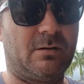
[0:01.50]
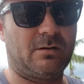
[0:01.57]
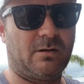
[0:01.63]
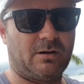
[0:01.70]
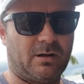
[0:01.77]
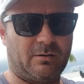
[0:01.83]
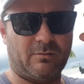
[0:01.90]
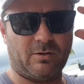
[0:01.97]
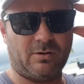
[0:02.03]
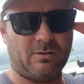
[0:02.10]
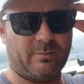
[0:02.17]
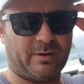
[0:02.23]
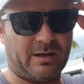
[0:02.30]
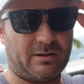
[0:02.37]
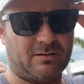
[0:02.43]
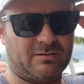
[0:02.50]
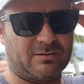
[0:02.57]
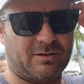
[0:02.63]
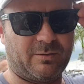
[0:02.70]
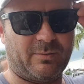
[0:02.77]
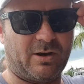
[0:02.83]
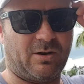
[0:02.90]
All right, rolling back on. Got
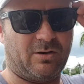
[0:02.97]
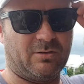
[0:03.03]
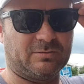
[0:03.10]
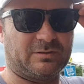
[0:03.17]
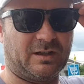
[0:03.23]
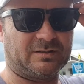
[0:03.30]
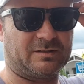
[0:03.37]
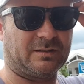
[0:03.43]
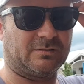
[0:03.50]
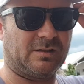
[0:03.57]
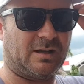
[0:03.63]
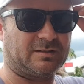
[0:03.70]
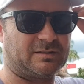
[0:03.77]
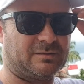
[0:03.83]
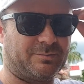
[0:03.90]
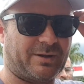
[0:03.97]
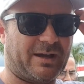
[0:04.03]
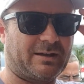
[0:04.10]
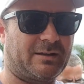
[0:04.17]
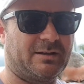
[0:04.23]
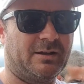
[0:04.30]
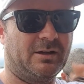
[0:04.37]
my old dusty glasses back.
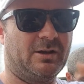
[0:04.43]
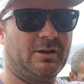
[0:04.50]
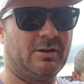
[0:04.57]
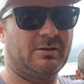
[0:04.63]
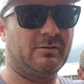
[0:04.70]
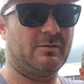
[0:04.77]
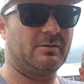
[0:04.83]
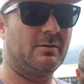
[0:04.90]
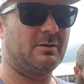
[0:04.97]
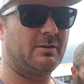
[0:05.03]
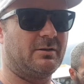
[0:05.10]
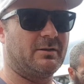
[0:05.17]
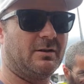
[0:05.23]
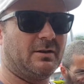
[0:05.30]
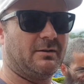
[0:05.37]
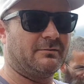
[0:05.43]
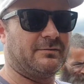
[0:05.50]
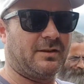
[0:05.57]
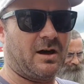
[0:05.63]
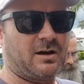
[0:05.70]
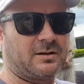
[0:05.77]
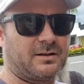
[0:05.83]

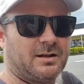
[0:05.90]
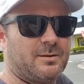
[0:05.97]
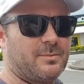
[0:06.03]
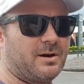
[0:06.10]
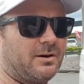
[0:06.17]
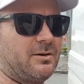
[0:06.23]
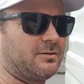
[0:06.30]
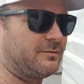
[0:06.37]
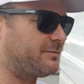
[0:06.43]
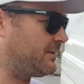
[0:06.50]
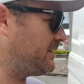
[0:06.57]
Vlogging on my old phone